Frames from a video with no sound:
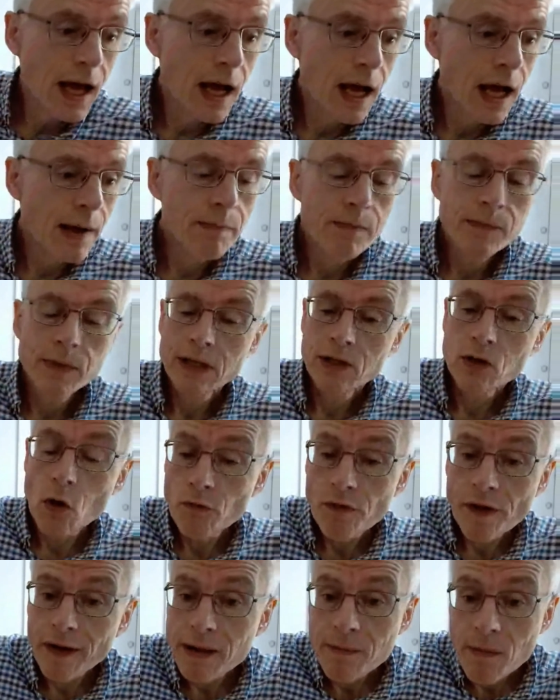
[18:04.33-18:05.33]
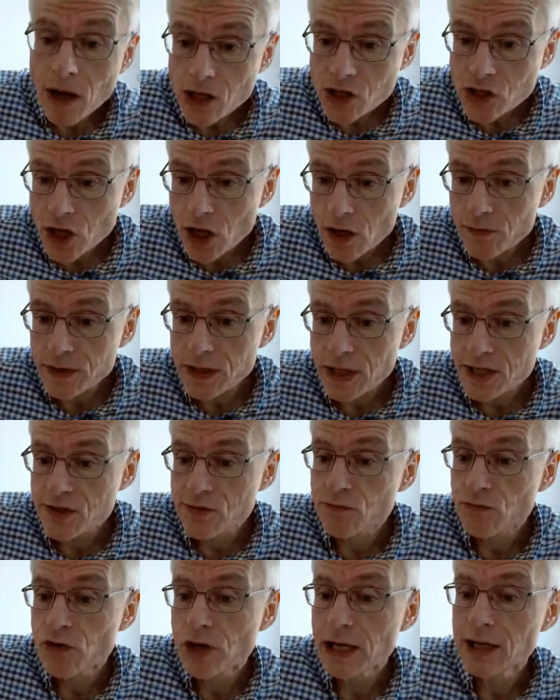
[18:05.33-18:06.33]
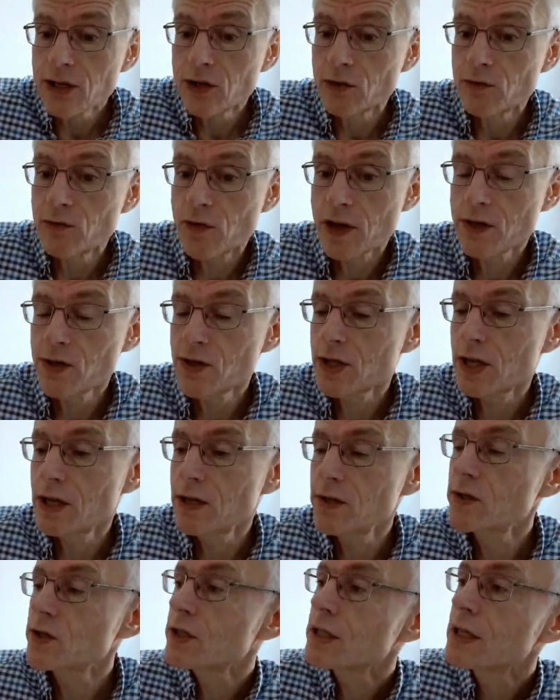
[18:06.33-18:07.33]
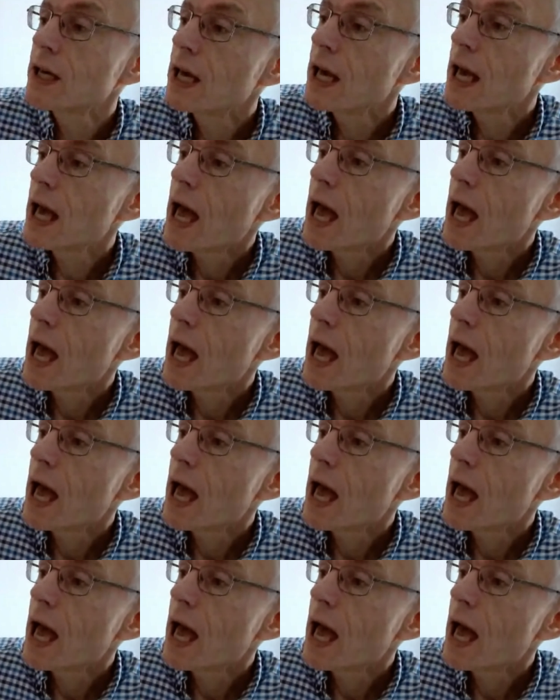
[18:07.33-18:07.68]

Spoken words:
Not very much, while taking really good photos.